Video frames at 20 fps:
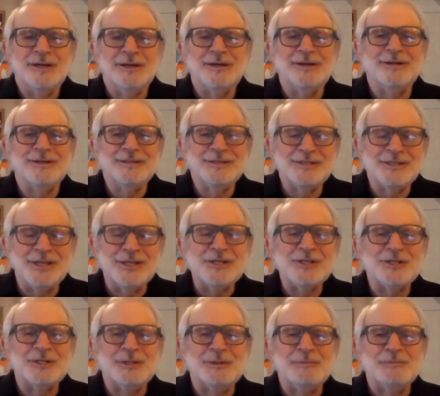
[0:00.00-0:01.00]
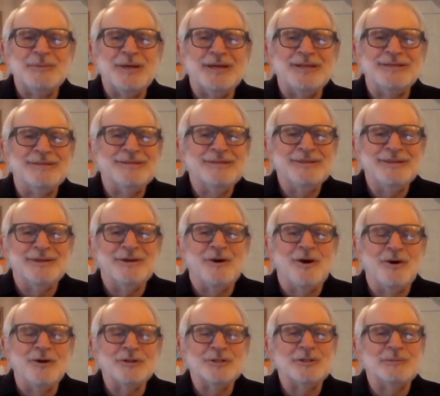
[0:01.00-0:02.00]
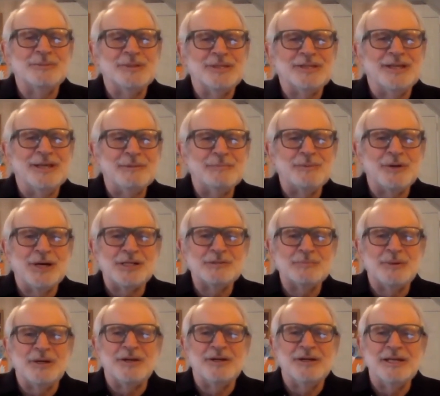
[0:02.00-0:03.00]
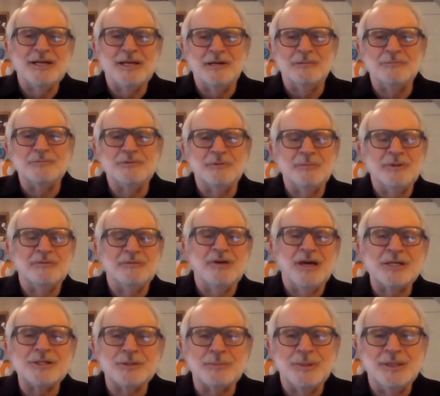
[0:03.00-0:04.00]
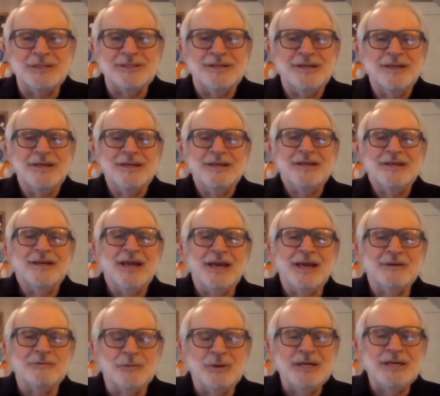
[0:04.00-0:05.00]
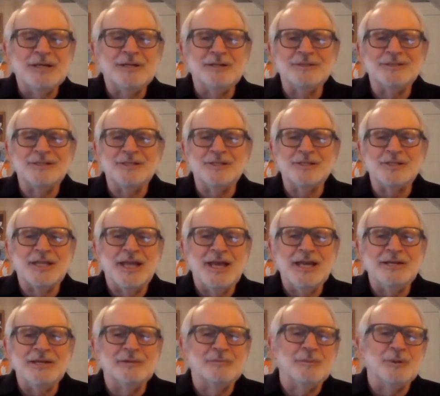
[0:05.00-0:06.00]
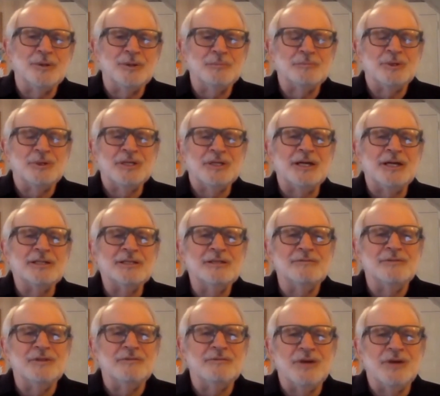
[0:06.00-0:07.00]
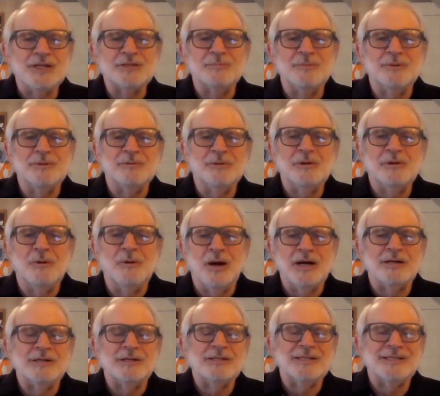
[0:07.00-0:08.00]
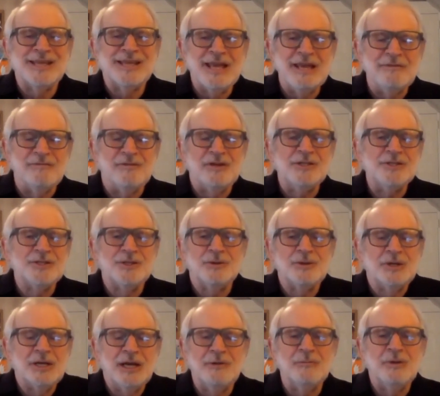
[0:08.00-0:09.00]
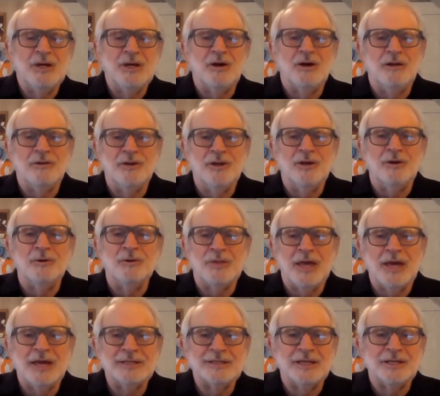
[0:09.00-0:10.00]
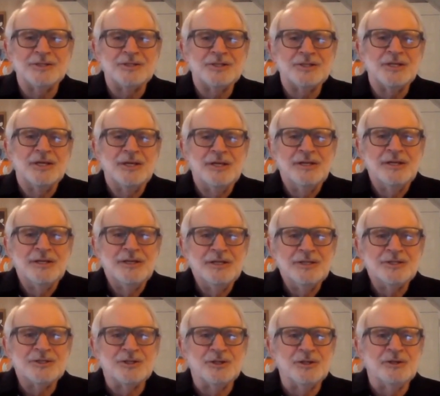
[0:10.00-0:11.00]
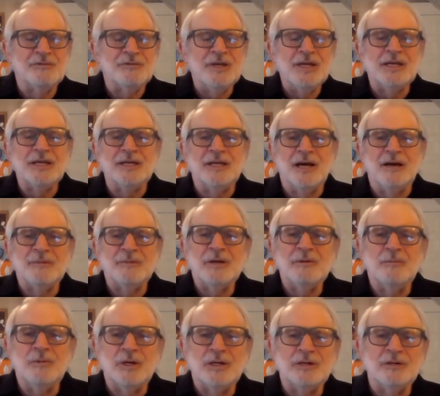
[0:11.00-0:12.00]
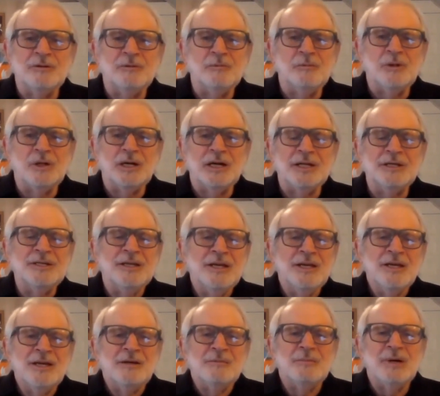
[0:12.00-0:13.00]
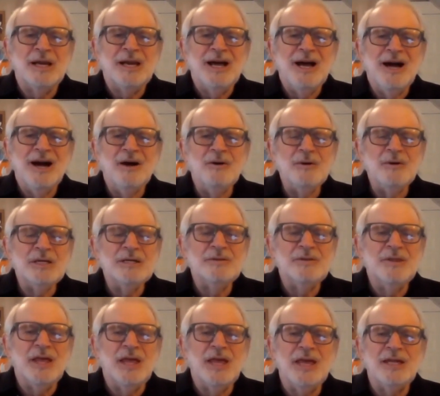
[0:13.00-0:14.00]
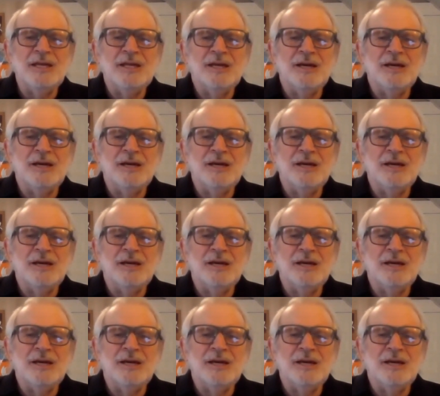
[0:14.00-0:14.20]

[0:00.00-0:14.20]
system? And, you know, ultimately prosperity comes from investment. And real, sustainable, productive investment requires savings. Okay, we all know that. That's sort of economic 101. But how can they